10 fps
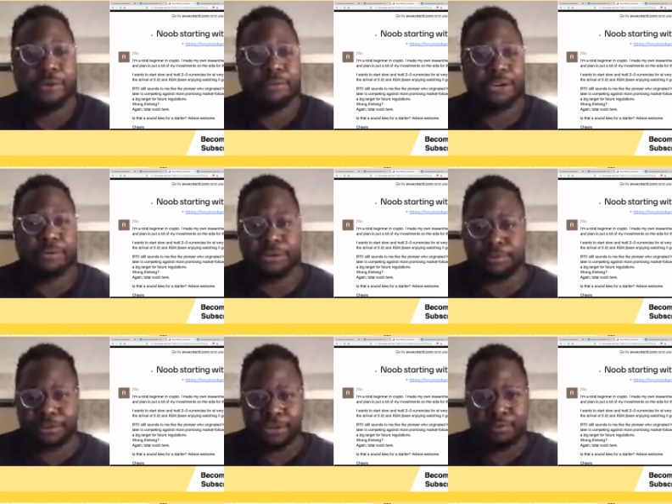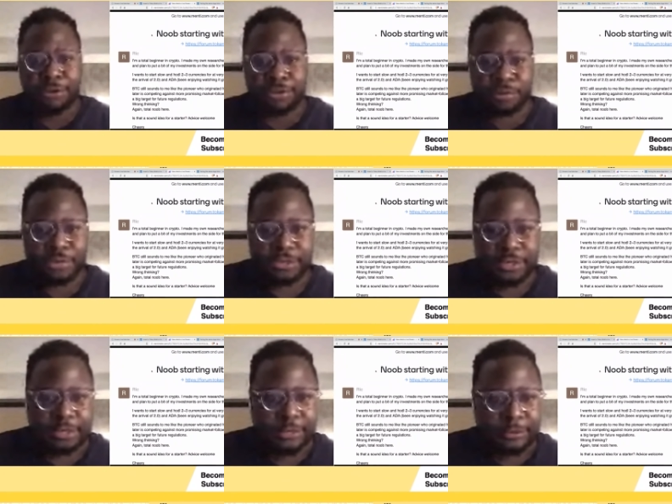Right? But anyway, going back to the other part of the
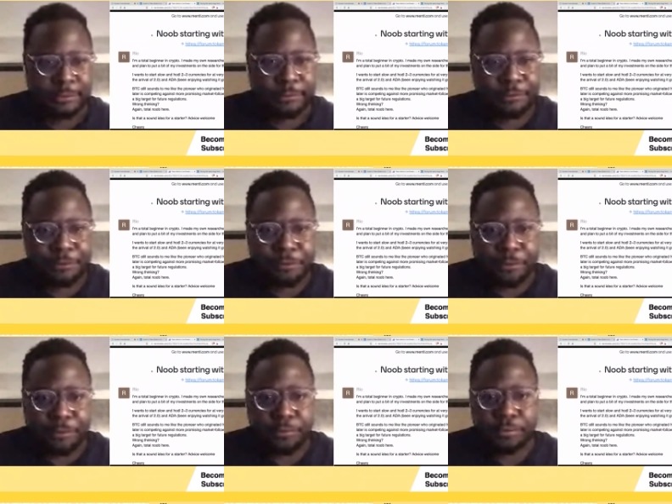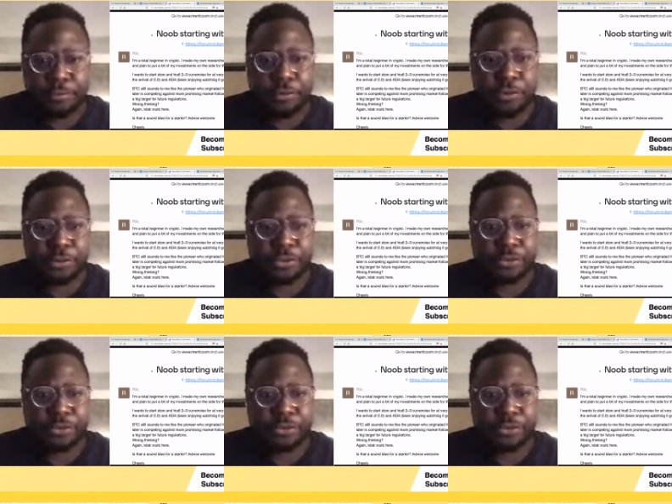question, you